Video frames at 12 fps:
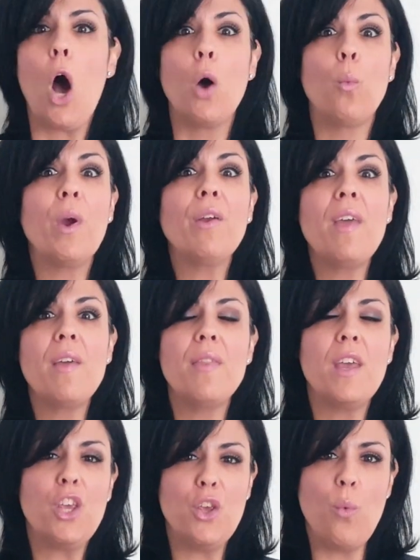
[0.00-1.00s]
on where
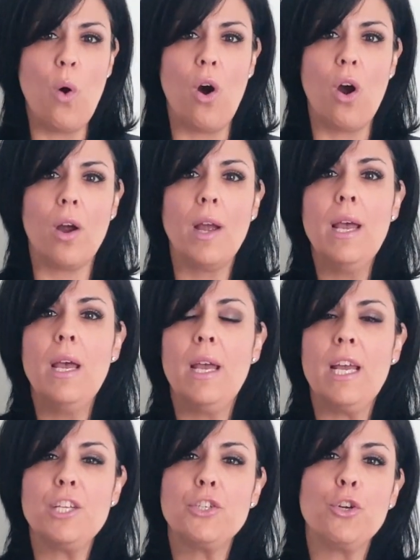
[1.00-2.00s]
they think you are
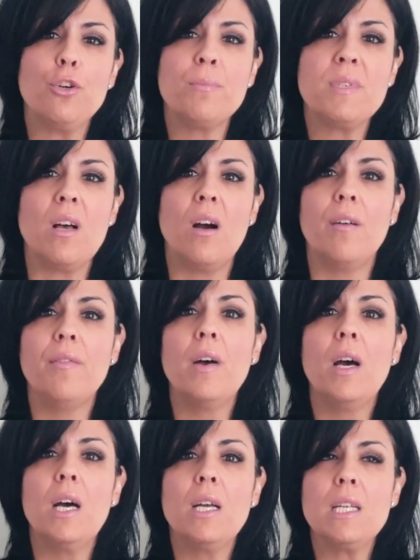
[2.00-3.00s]
in terms of